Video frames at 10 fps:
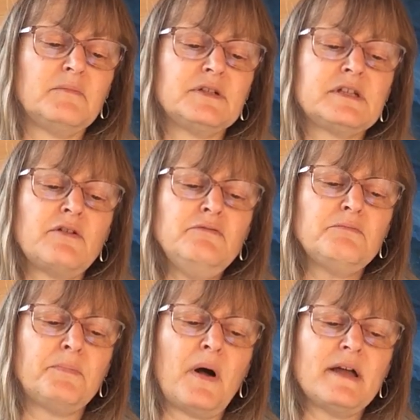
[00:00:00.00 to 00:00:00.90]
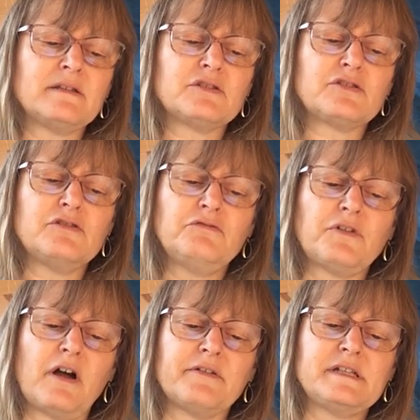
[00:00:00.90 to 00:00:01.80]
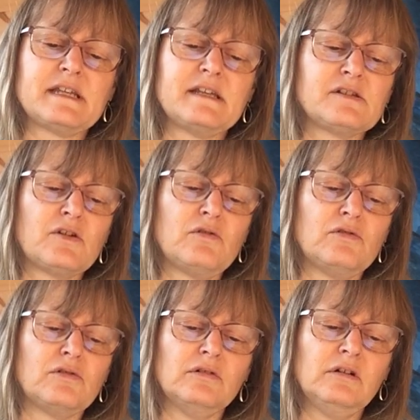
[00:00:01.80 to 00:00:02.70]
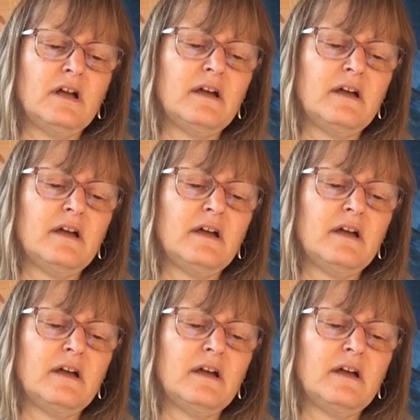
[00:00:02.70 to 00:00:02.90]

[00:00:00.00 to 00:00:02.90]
but don't bite too far into his core.